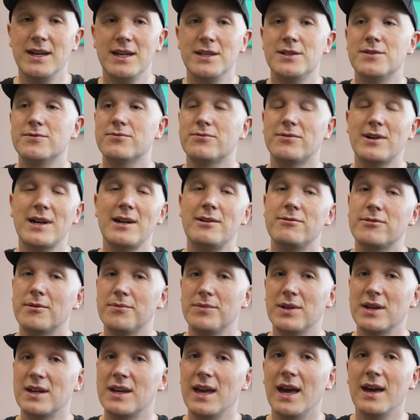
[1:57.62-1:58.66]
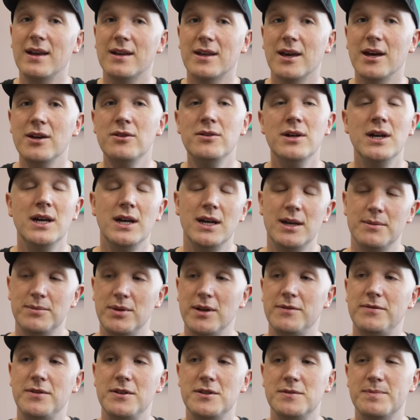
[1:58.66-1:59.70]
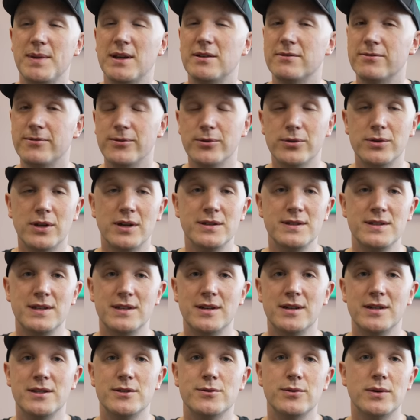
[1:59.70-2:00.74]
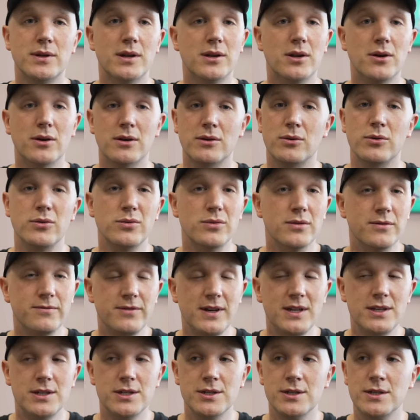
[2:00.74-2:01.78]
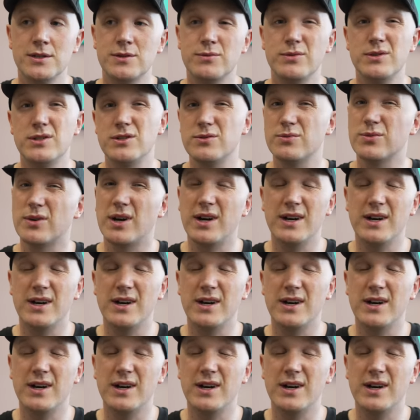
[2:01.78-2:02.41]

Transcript: is free from the get-go, but if you spend $4.99 to unlock all the features, which is what